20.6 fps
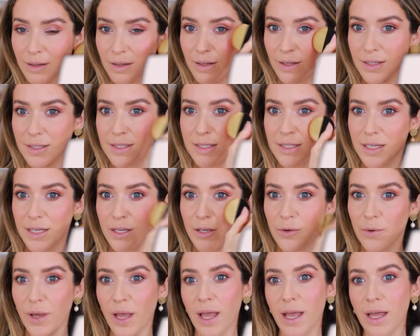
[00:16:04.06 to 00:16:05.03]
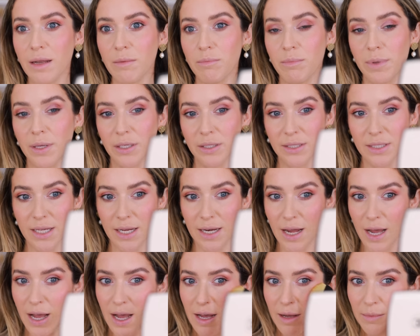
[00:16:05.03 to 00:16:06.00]
And see, you can build
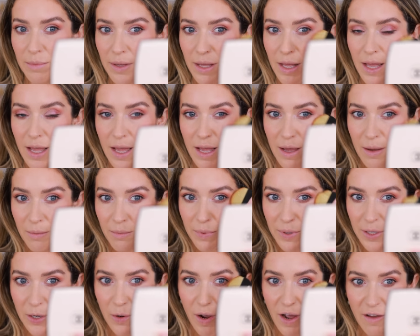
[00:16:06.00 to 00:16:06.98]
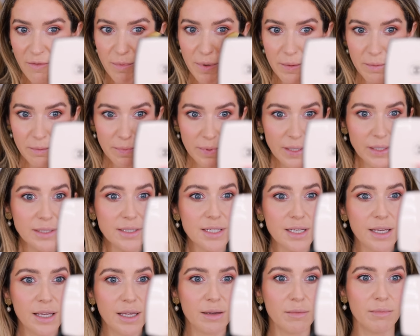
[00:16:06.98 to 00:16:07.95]
it up, but you know, I've been
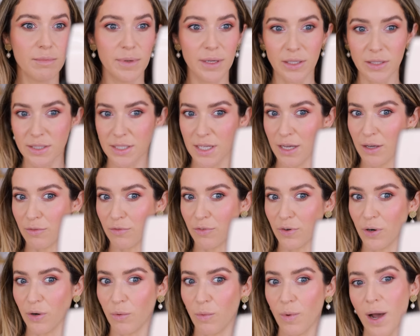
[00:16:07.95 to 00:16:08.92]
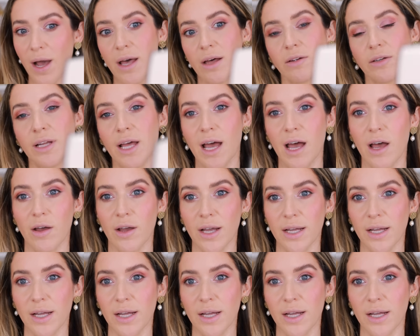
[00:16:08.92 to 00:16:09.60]
building and building for a while now.